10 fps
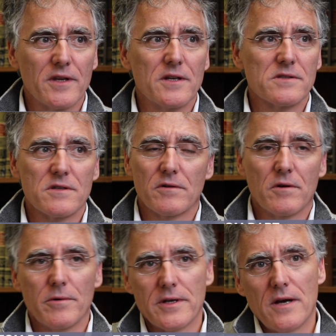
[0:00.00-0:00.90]
things that are
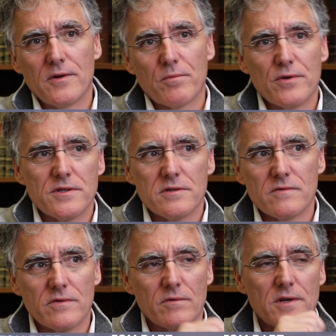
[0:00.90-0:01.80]
going down to
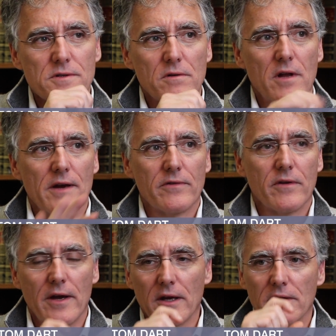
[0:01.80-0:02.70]
prison for the rest of their
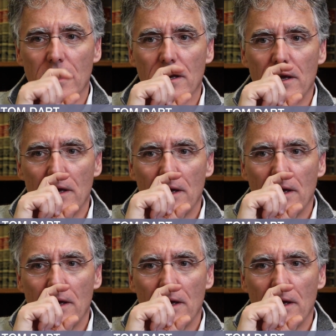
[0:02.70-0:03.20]
lives. I get that.